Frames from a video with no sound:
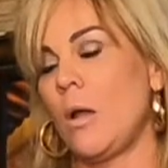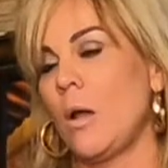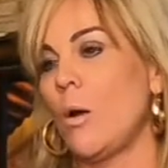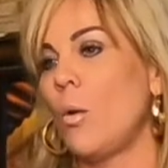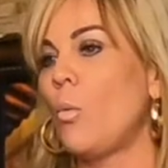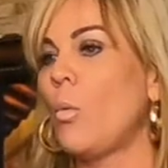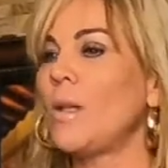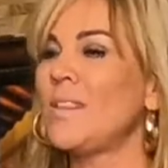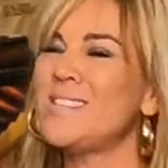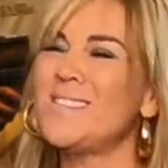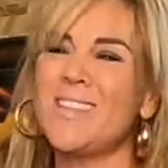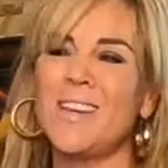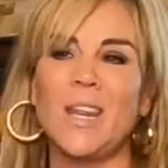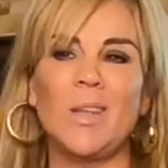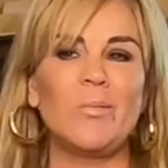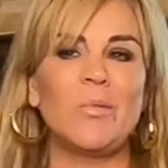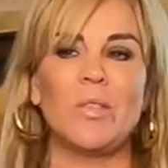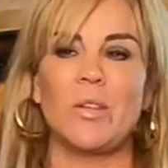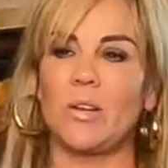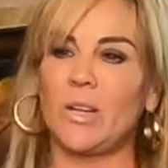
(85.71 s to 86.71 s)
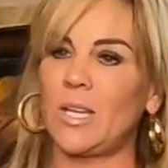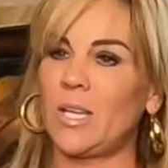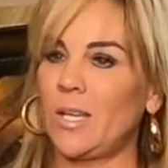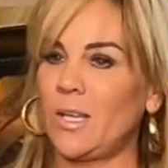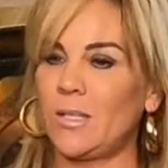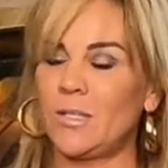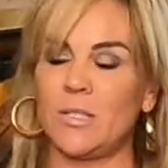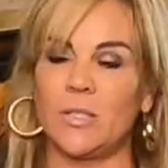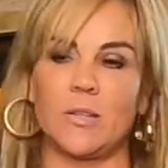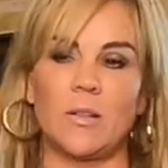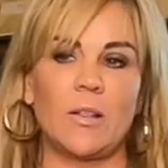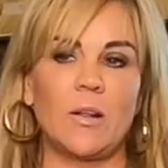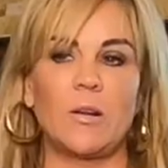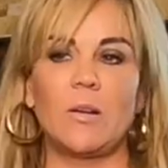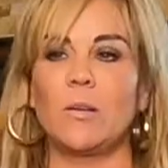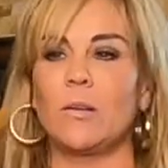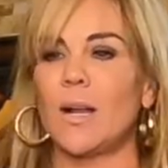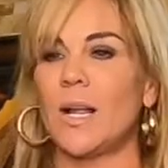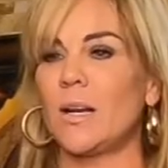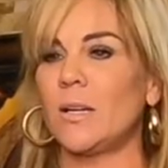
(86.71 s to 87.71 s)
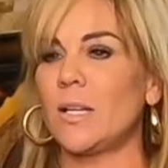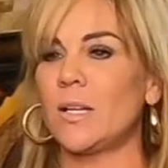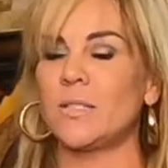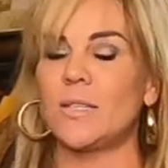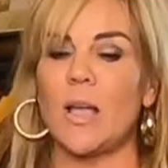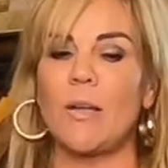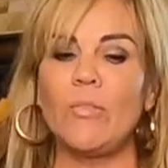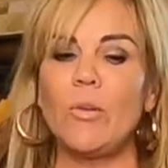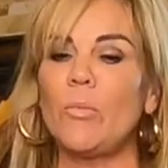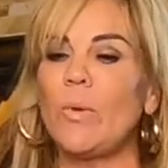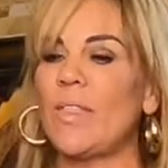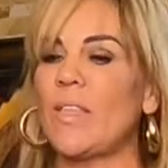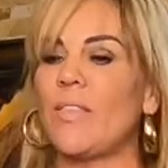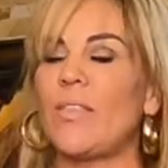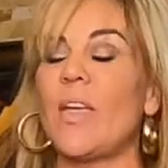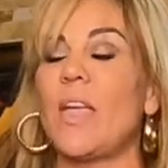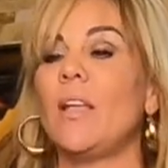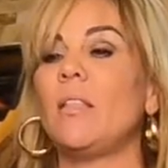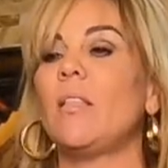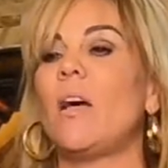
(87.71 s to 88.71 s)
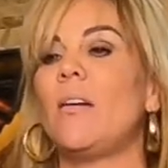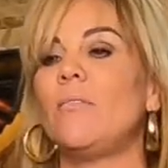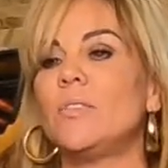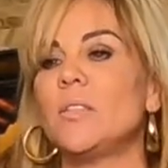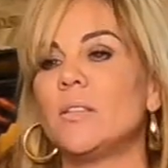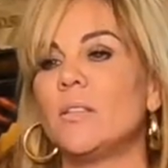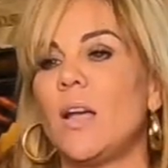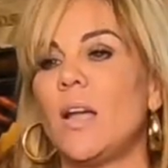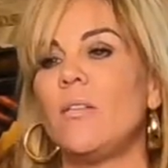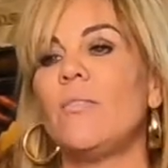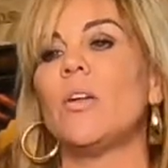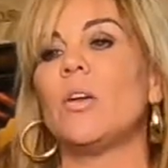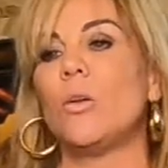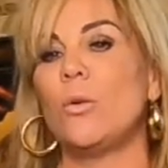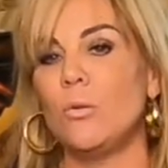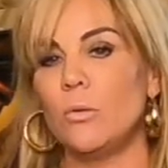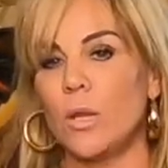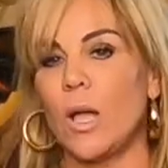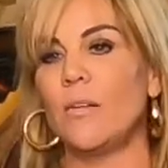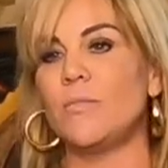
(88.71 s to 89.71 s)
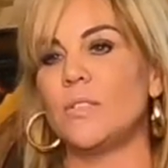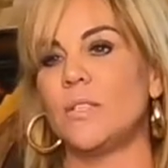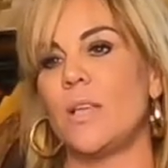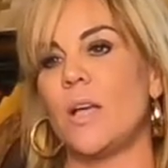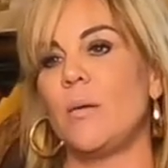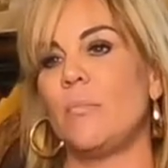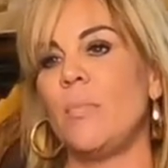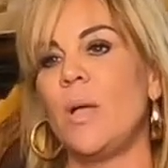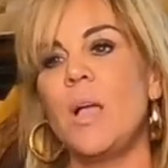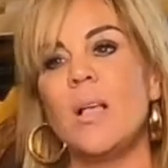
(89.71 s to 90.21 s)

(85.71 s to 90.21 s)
What's the name of their kids, their grandkids, everyone that they loved in life and who loves them?